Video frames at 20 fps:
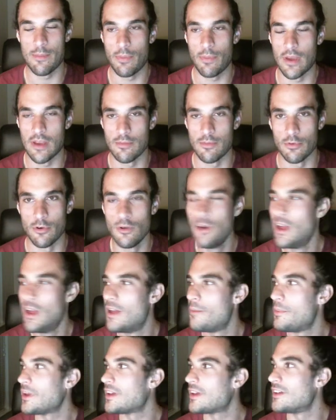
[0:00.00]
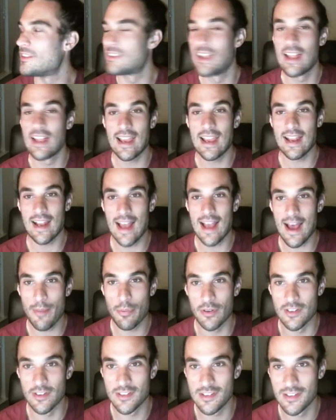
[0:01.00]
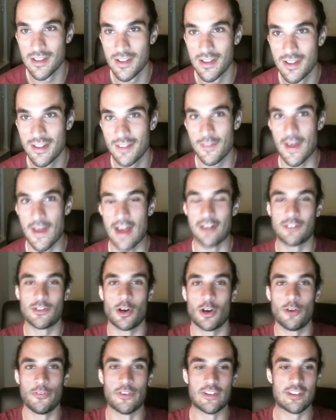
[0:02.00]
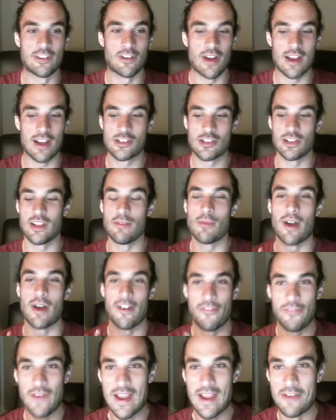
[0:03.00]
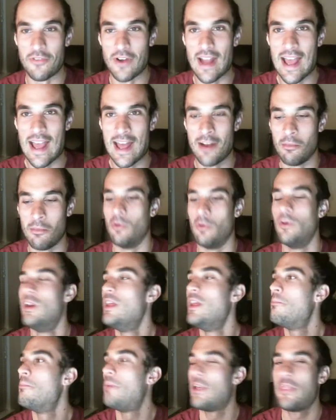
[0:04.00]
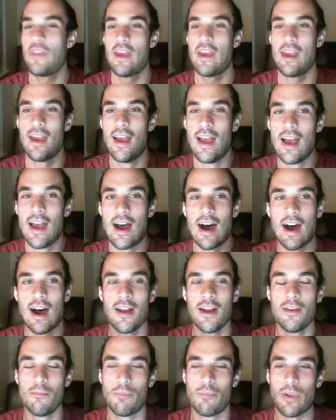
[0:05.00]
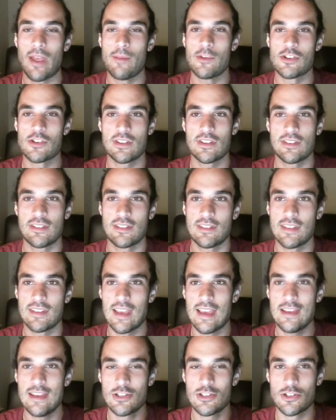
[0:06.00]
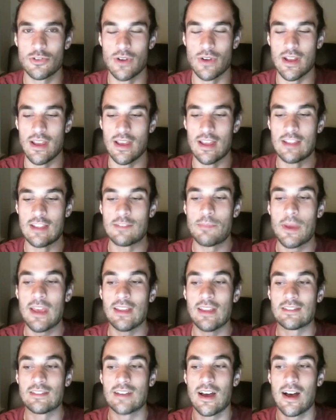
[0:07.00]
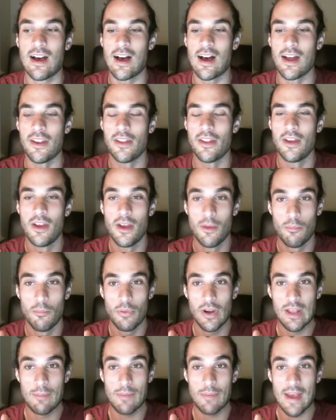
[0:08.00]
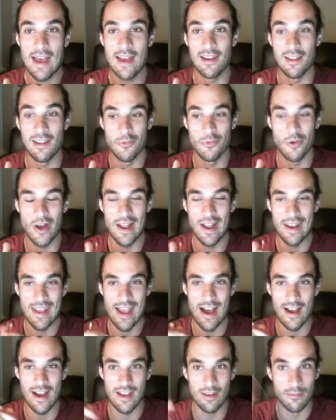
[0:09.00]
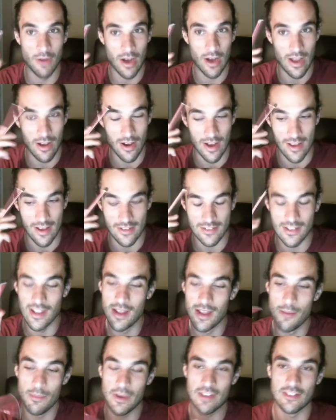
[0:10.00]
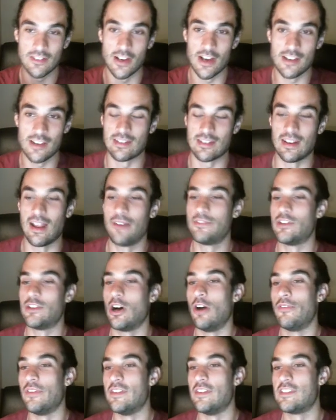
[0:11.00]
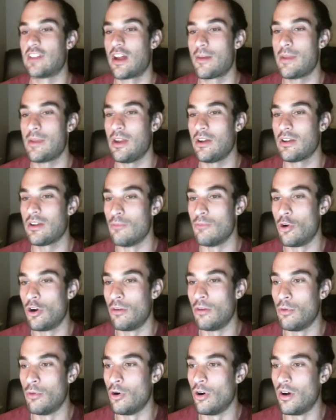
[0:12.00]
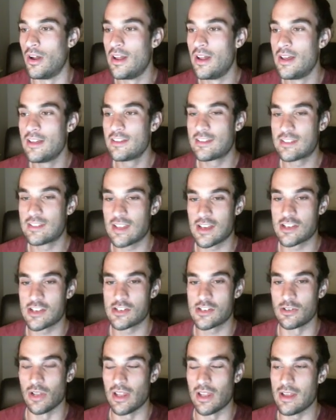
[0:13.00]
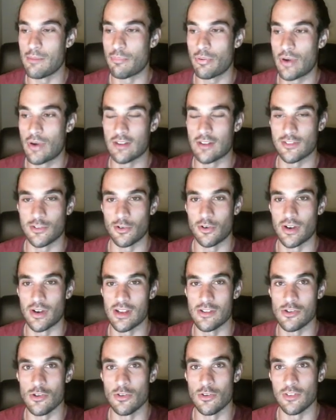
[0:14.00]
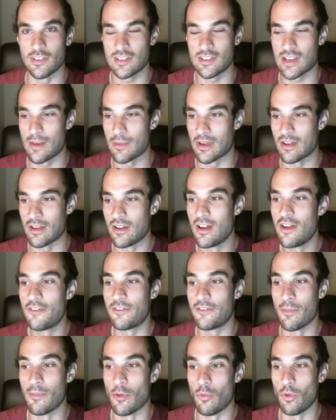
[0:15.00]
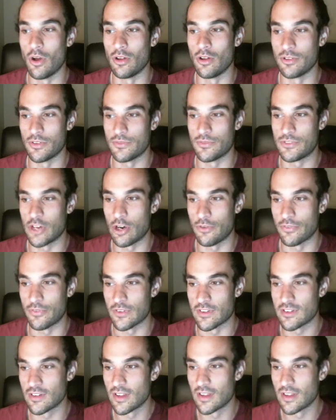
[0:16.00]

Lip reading: people, because it happens that dolphins are actually my favorite animal, but their unblemished history is being tarred pretty badly right now in my eyes, because I used to love dolphins, and I'm hearing more and more sexually predatory news coming from the world of dolphins.